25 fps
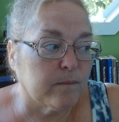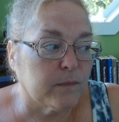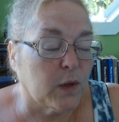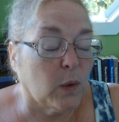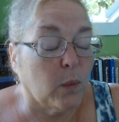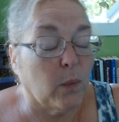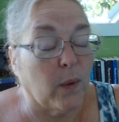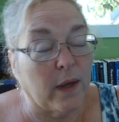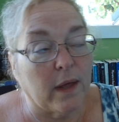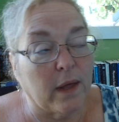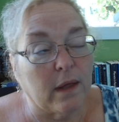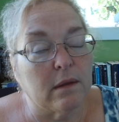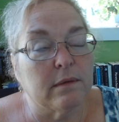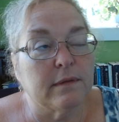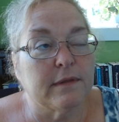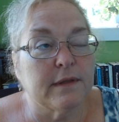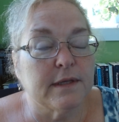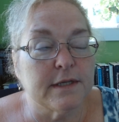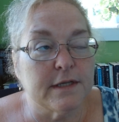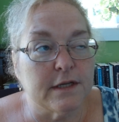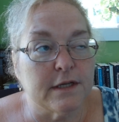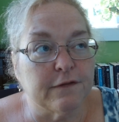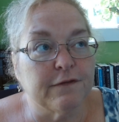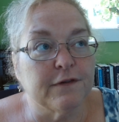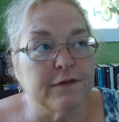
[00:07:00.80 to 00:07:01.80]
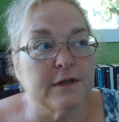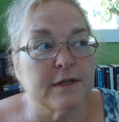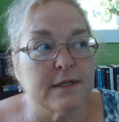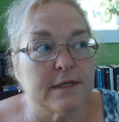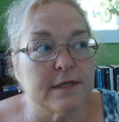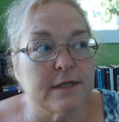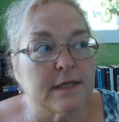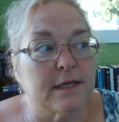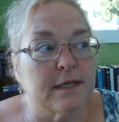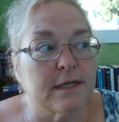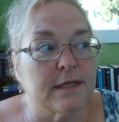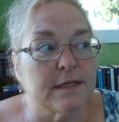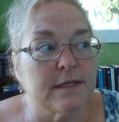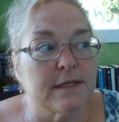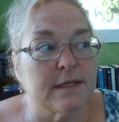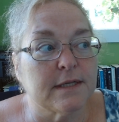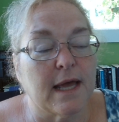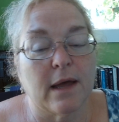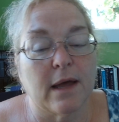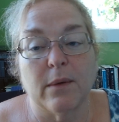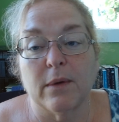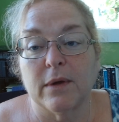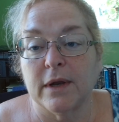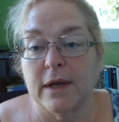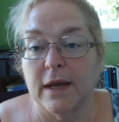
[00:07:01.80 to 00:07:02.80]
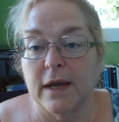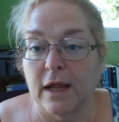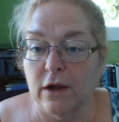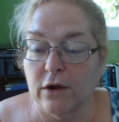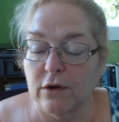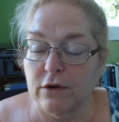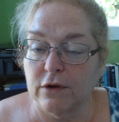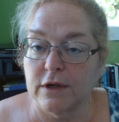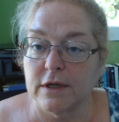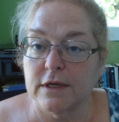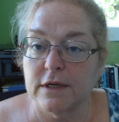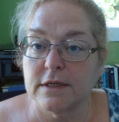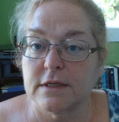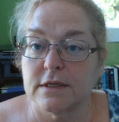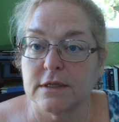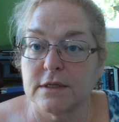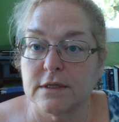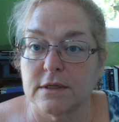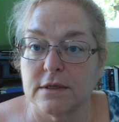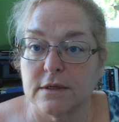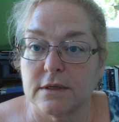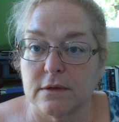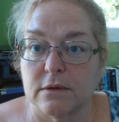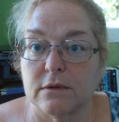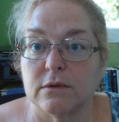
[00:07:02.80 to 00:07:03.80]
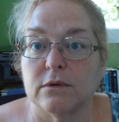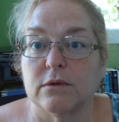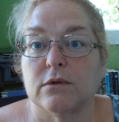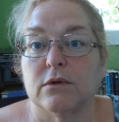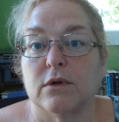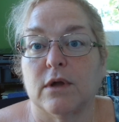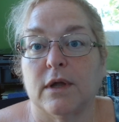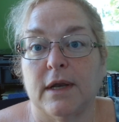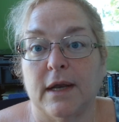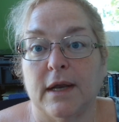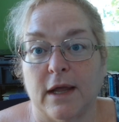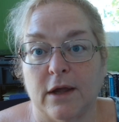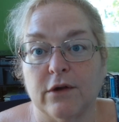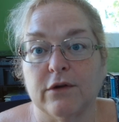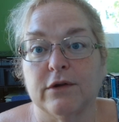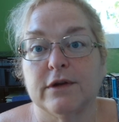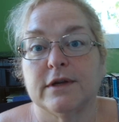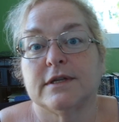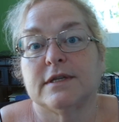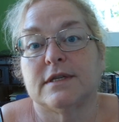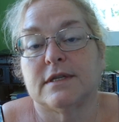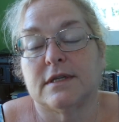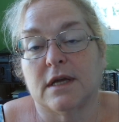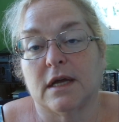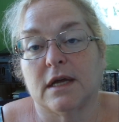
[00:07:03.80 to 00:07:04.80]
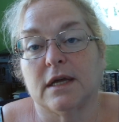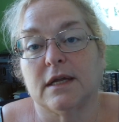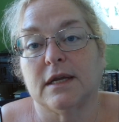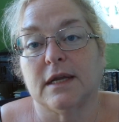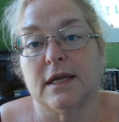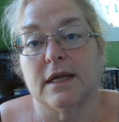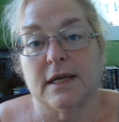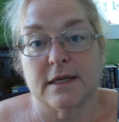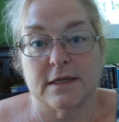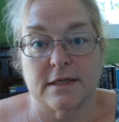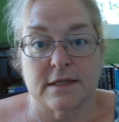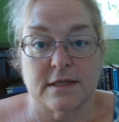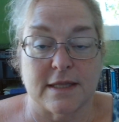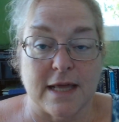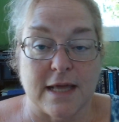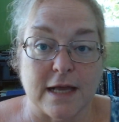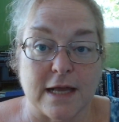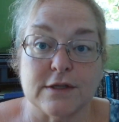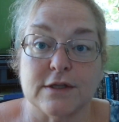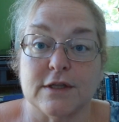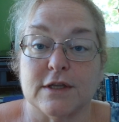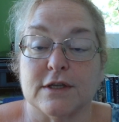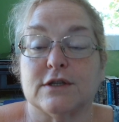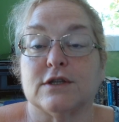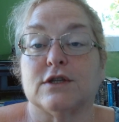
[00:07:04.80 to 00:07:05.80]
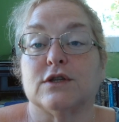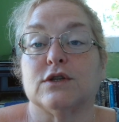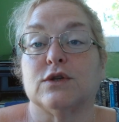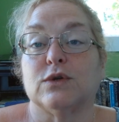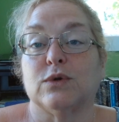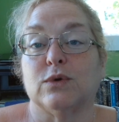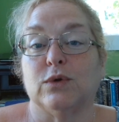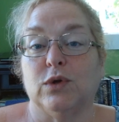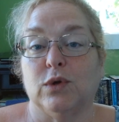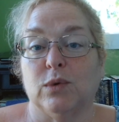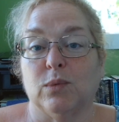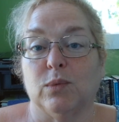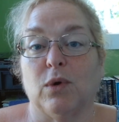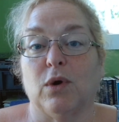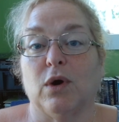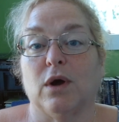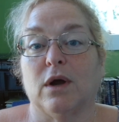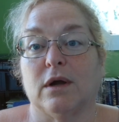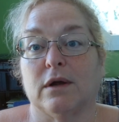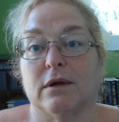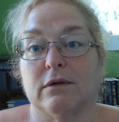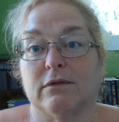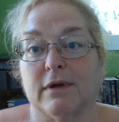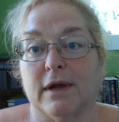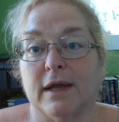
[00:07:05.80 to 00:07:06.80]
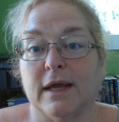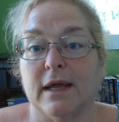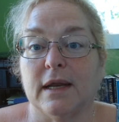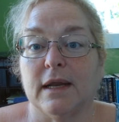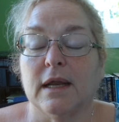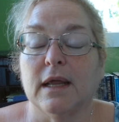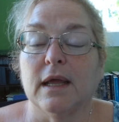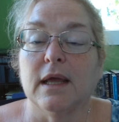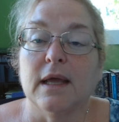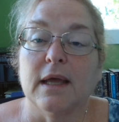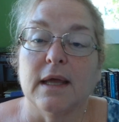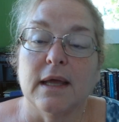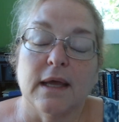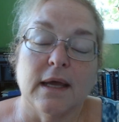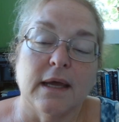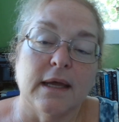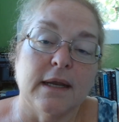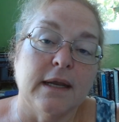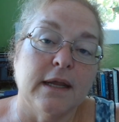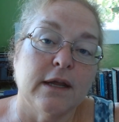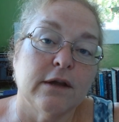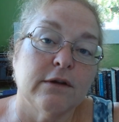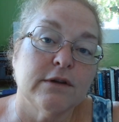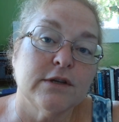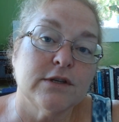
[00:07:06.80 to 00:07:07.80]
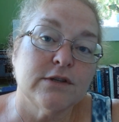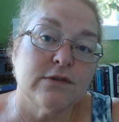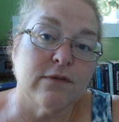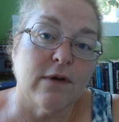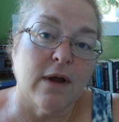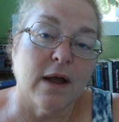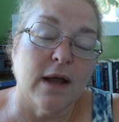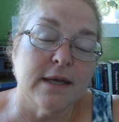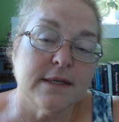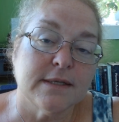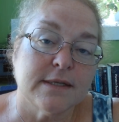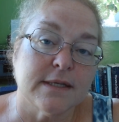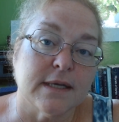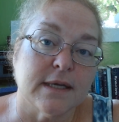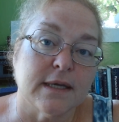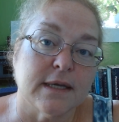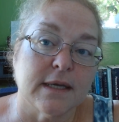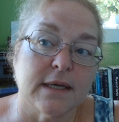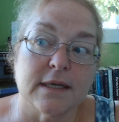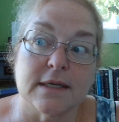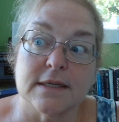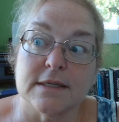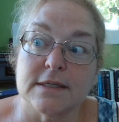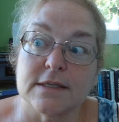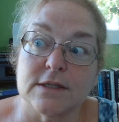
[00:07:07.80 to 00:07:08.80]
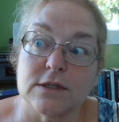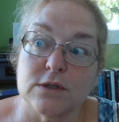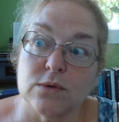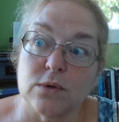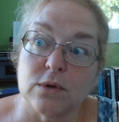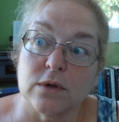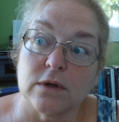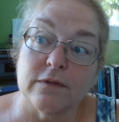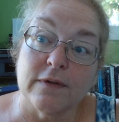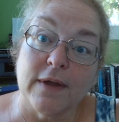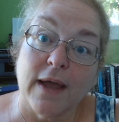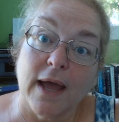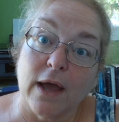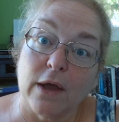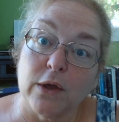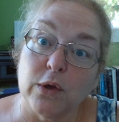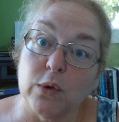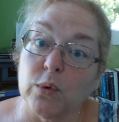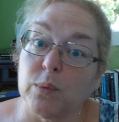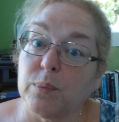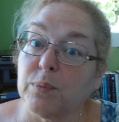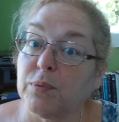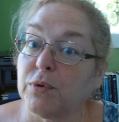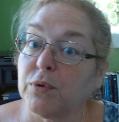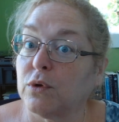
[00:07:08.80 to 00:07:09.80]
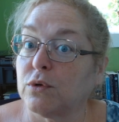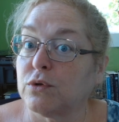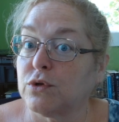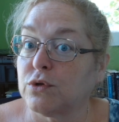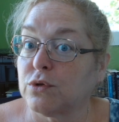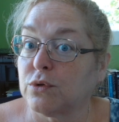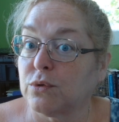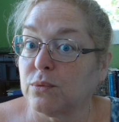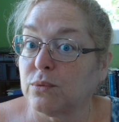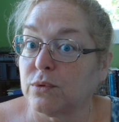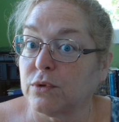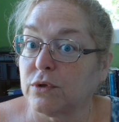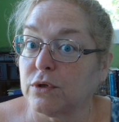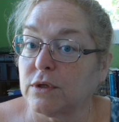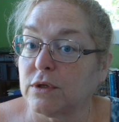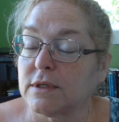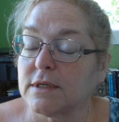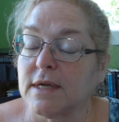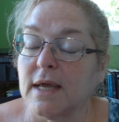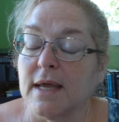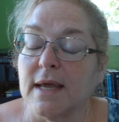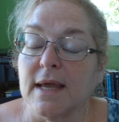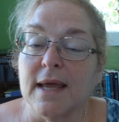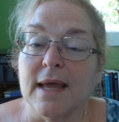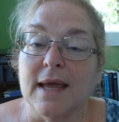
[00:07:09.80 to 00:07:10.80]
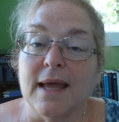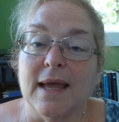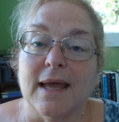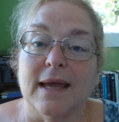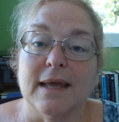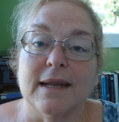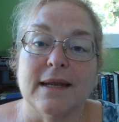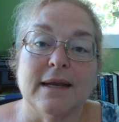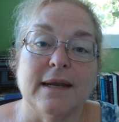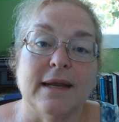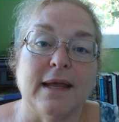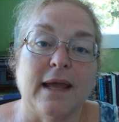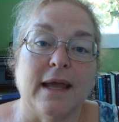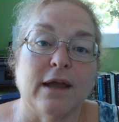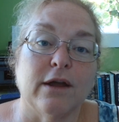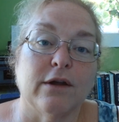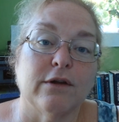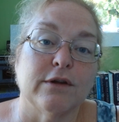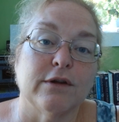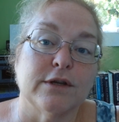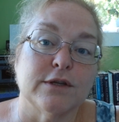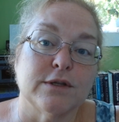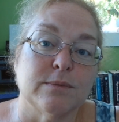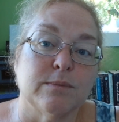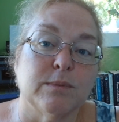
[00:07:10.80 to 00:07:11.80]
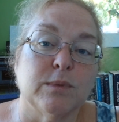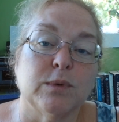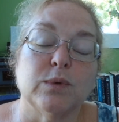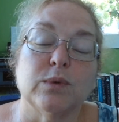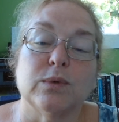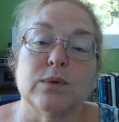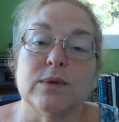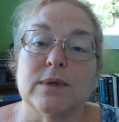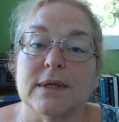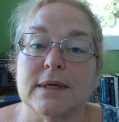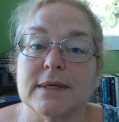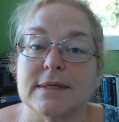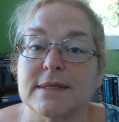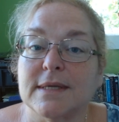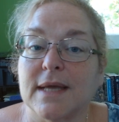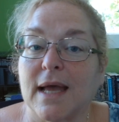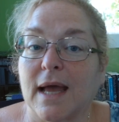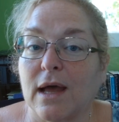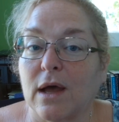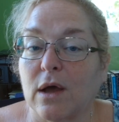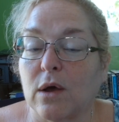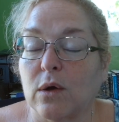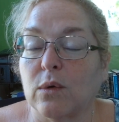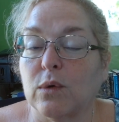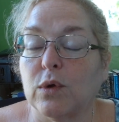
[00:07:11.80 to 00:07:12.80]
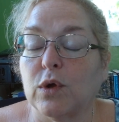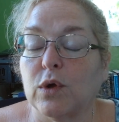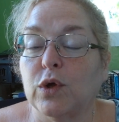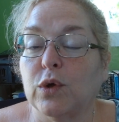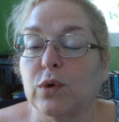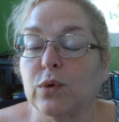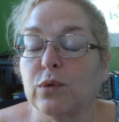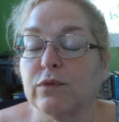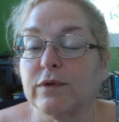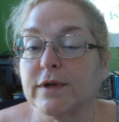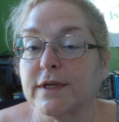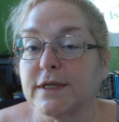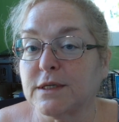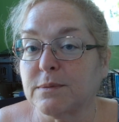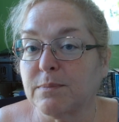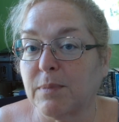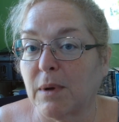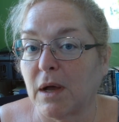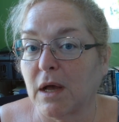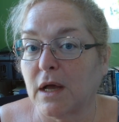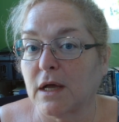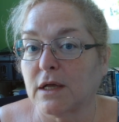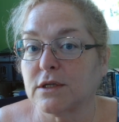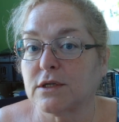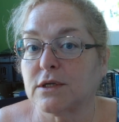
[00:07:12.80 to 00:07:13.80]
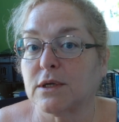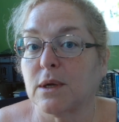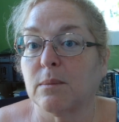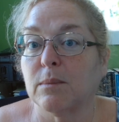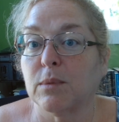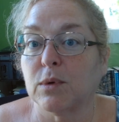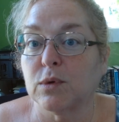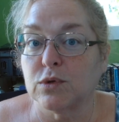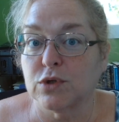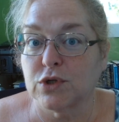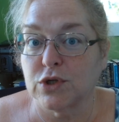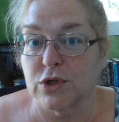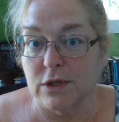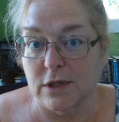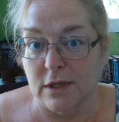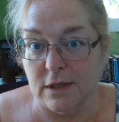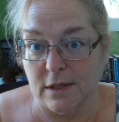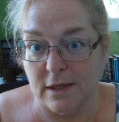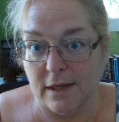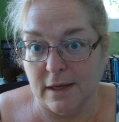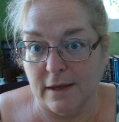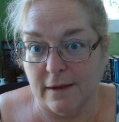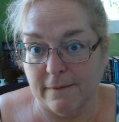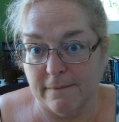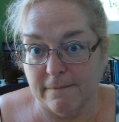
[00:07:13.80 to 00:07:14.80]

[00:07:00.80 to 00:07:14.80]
well, the difference is that an Aries, an Aries sun is that this is who you are, right? An Aries rising is sort of how you approach the world, and an Aries moon is how you respond emotionally